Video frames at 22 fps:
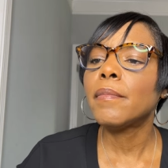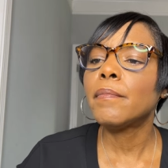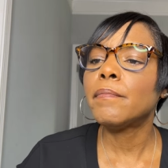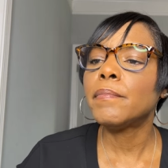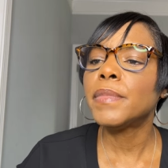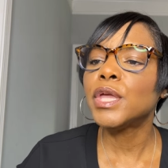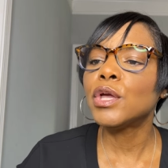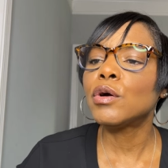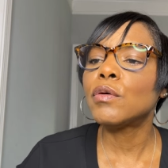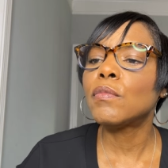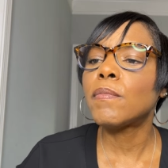
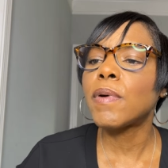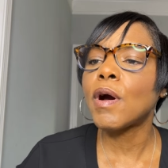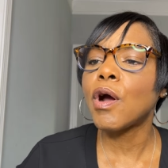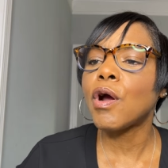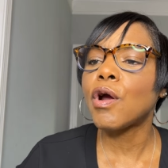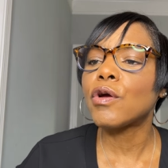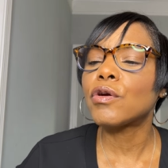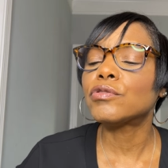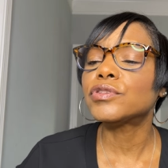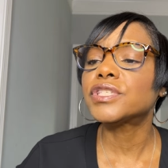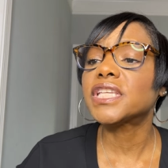Meal
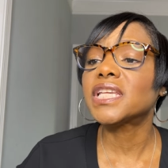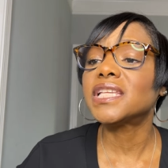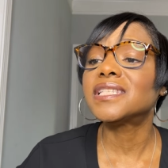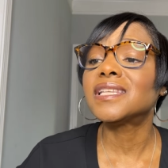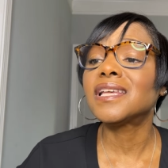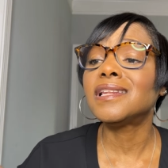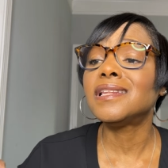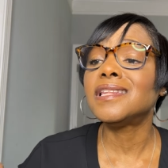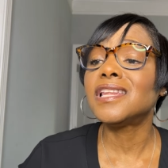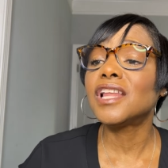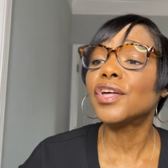Bars is
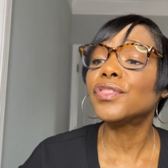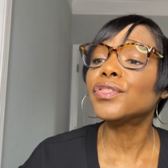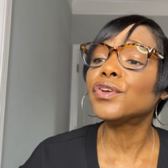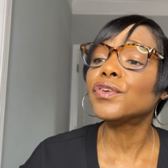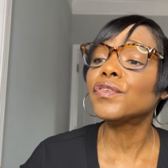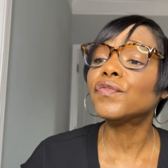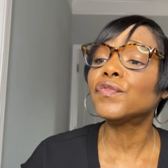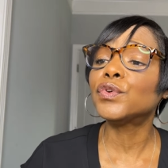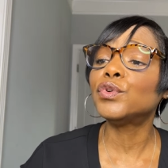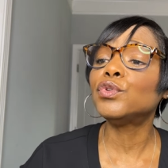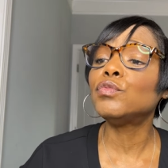another
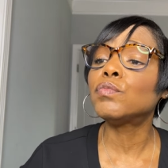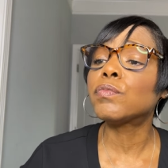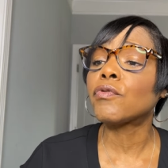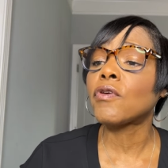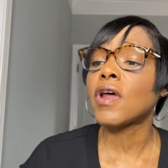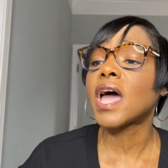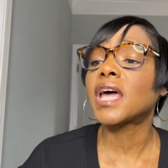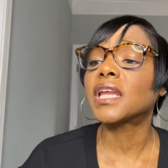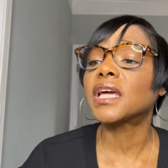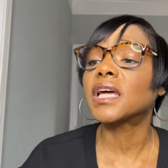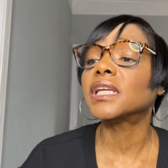food
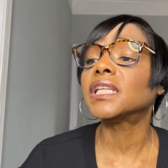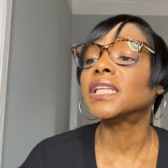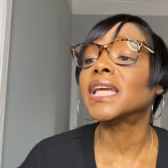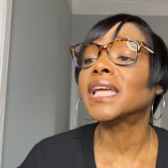product